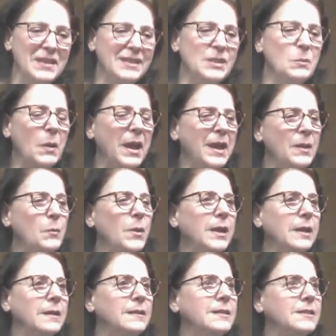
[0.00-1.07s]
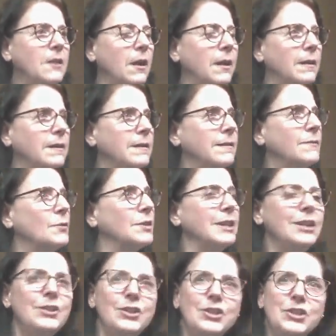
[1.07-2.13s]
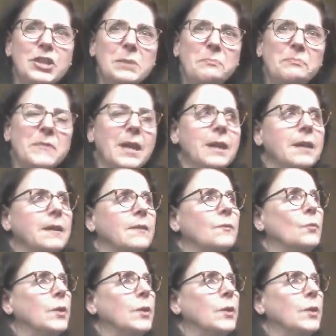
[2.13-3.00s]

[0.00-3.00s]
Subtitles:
this way we can start a relationship, and